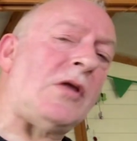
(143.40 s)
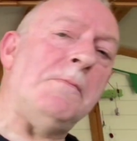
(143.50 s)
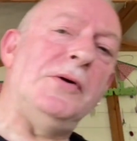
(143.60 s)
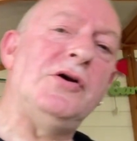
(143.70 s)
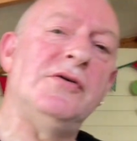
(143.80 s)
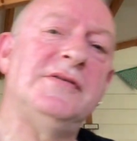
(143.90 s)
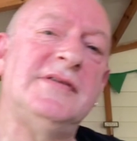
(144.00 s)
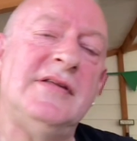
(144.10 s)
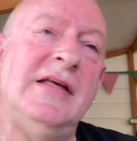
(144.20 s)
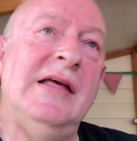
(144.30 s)

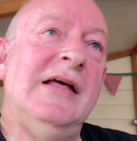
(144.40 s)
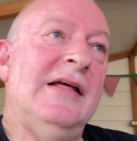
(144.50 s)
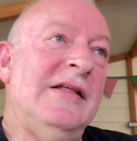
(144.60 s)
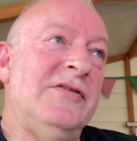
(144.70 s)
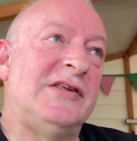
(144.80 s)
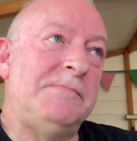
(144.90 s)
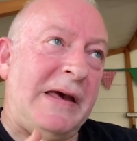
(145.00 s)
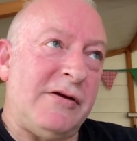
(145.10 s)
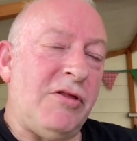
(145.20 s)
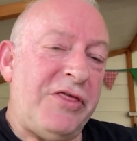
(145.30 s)
Because the
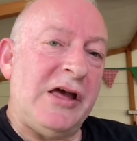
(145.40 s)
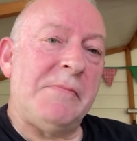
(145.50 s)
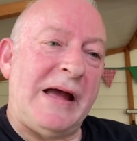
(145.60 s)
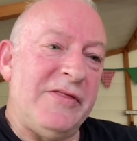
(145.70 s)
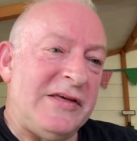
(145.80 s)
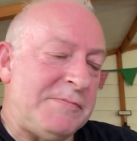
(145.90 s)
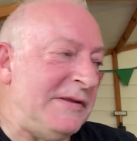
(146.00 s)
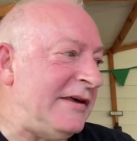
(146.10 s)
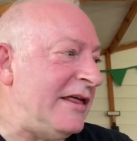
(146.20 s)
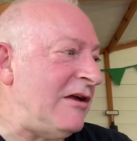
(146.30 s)
special thing about this
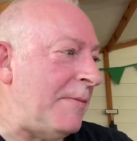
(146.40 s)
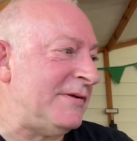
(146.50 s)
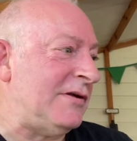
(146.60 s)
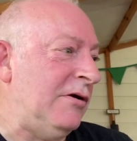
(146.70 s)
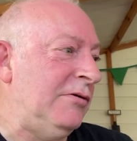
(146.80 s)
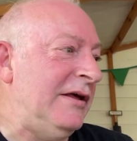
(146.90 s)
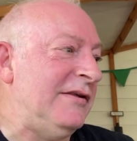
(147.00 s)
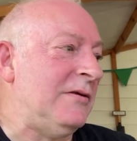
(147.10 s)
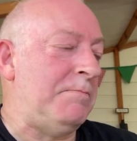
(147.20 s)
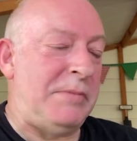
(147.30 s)
particular episode is
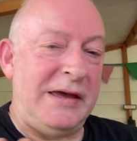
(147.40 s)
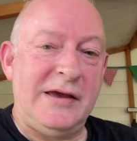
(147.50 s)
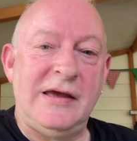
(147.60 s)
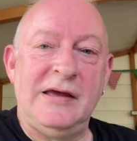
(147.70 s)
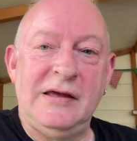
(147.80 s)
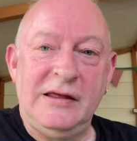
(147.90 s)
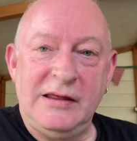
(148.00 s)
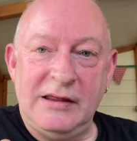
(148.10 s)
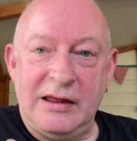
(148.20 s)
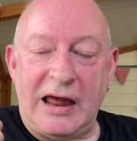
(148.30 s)
the big
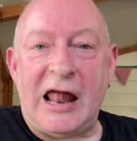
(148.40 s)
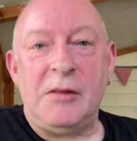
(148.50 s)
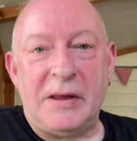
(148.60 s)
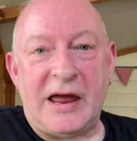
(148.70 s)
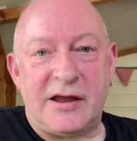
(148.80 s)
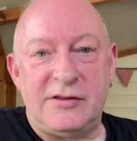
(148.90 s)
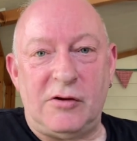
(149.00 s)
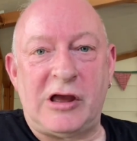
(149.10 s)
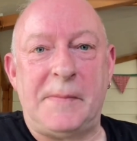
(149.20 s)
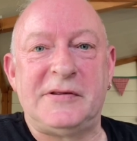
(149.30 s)
Almanac de
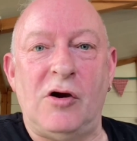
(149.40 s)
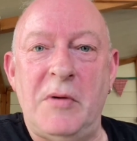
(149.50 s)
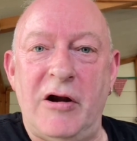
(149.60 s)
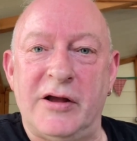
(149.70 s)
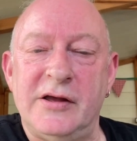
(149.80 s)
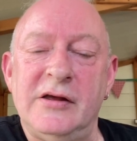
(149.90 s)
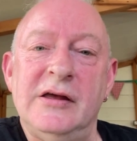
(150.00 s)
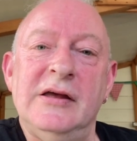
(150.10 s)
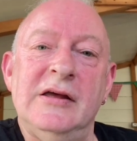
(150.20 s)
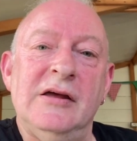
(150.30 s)
Capitão America,
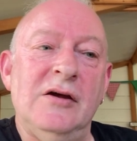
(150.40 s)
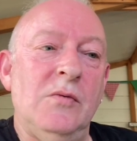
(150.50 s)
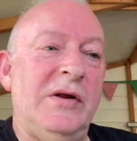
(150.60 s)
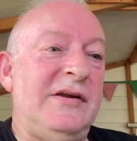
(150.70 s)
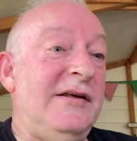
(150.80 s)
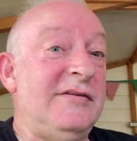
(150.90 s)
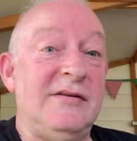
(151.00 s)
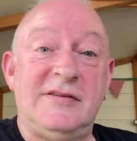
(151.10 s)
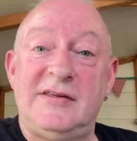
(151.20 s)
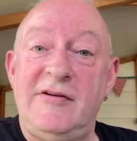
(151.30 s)
which is
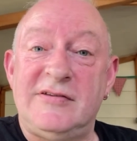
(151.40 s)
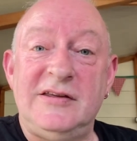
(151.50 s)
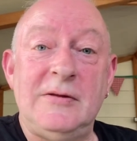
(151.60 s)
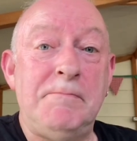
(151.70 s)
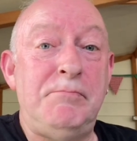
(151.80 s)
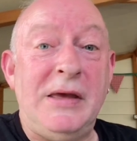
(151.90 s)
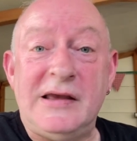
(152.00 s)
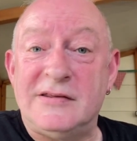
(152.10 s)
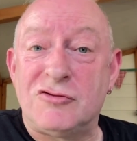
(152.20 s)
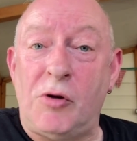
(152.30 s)
seriously the
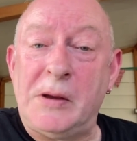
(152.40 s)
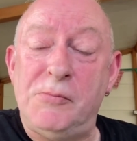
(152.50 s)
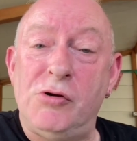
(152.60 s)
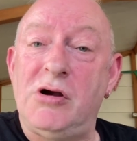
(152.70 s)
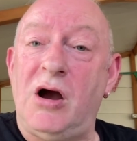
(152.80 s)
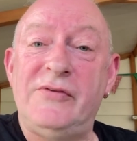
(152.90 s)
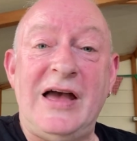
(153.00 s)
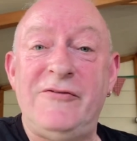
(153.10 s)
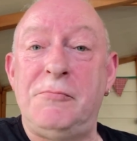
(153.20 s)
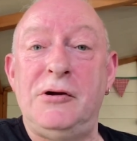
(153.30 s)
biggest comic book I've
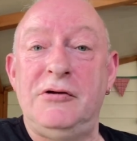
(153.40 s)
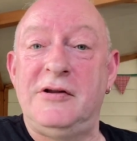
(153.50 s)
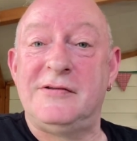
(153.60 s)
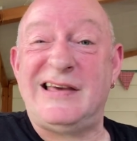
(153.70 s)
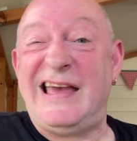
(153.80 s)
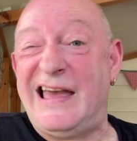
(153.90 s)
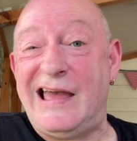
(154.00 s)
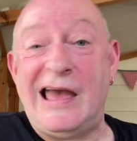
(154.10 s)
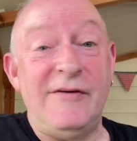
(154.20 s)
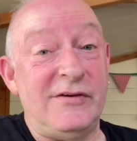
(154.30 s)
ever purchased,
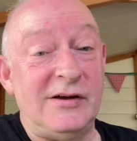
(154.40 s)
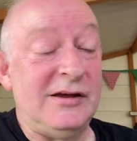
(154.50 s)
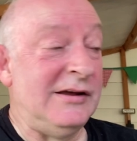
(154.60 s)
ever.